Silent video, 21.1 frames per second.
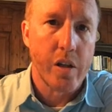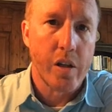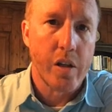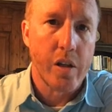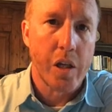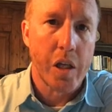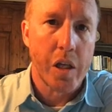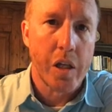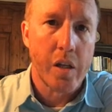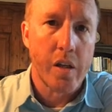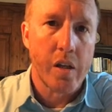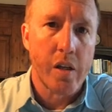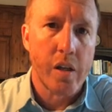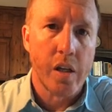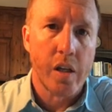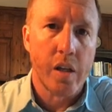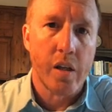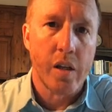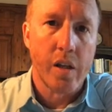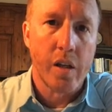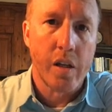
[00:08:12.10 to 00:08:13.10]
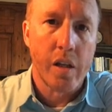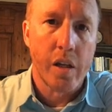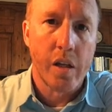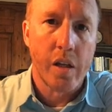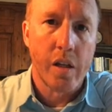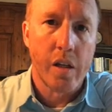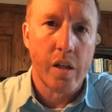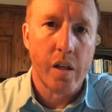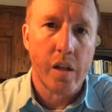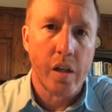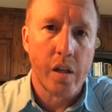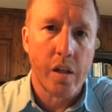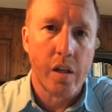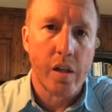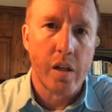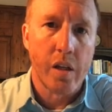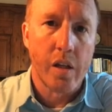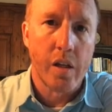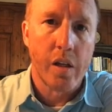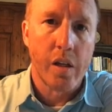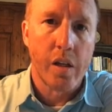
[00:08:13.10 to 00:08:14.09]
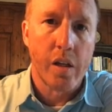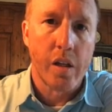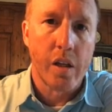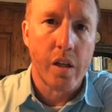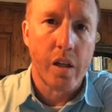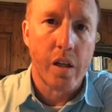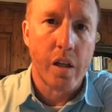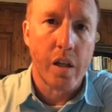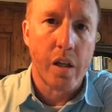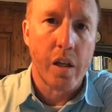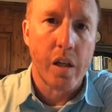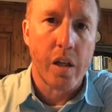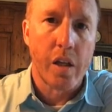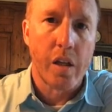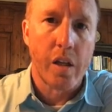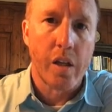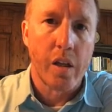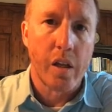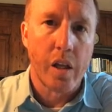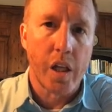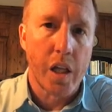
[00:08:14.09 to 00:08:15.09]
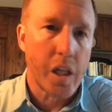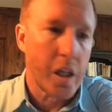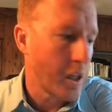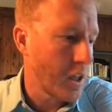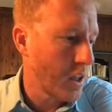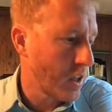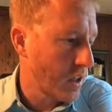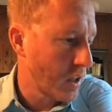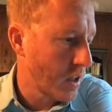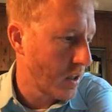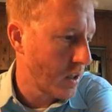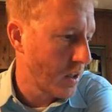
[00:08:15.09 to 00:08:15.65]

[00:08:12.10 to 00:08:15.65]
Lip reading: Nothing is said.